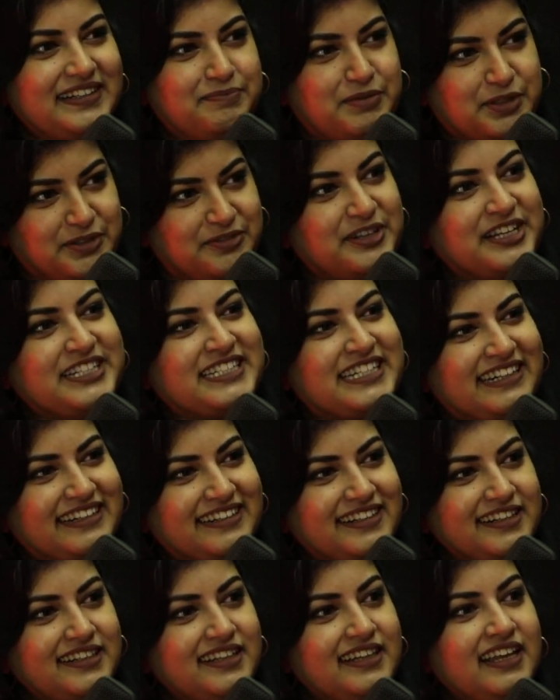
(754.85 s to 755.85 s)

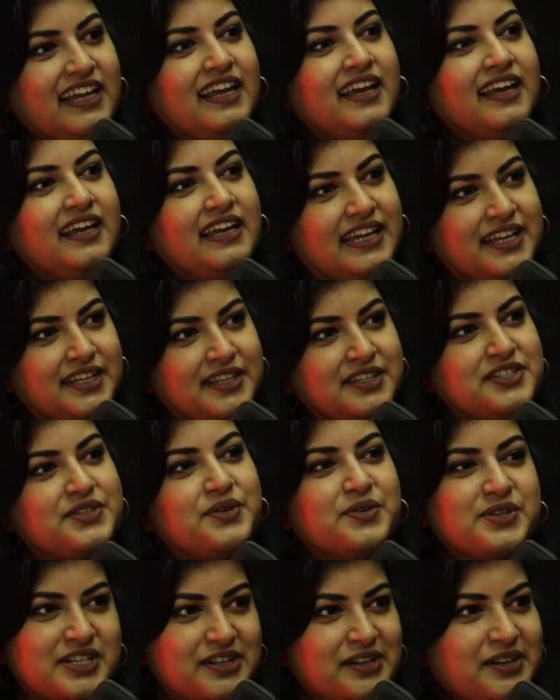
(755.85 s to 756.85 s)
professionally in
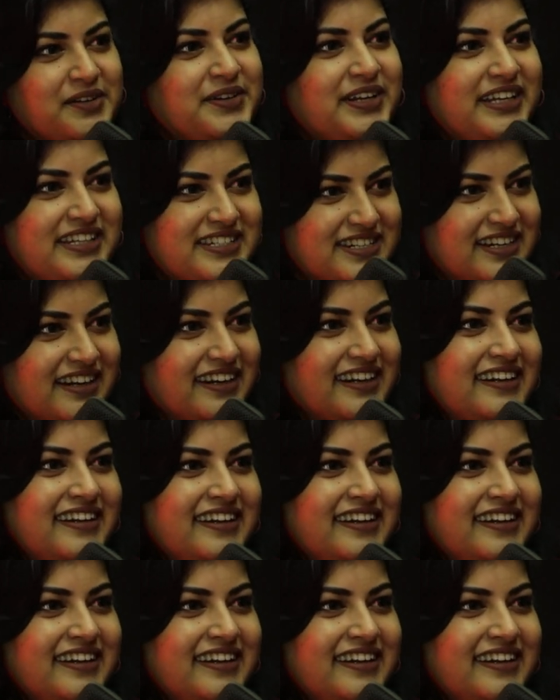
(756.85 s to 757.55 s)
social cohesion,